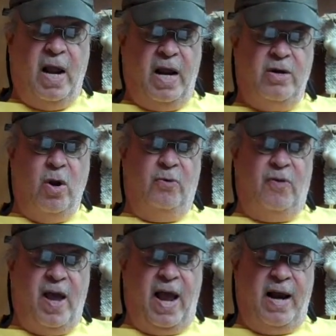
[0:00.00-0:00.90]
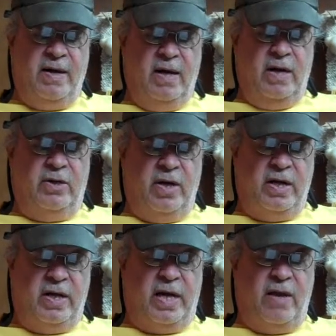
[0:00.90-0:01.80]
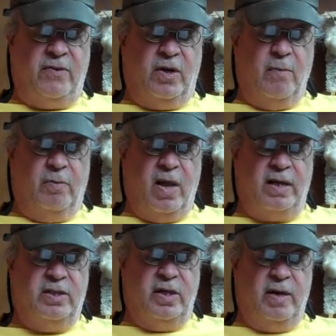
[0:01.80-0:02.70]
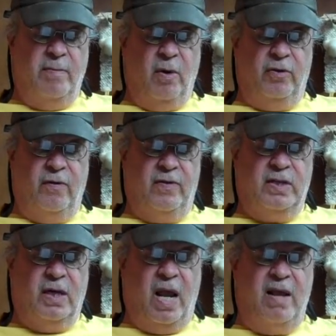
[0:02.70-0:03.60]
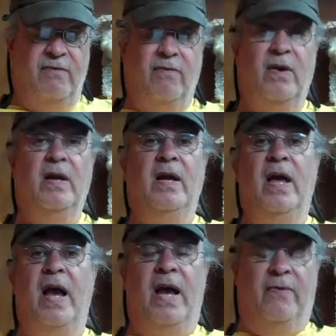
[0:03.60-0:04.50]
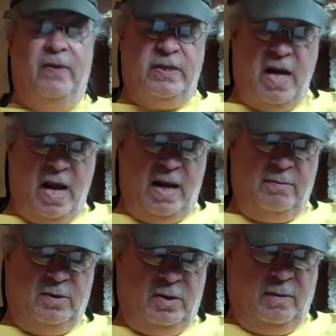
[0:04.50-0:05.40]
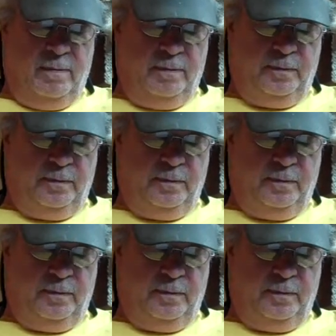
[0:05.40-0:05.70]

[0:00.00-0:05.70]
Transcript: I note that to indicate the complexity both of his life and the times.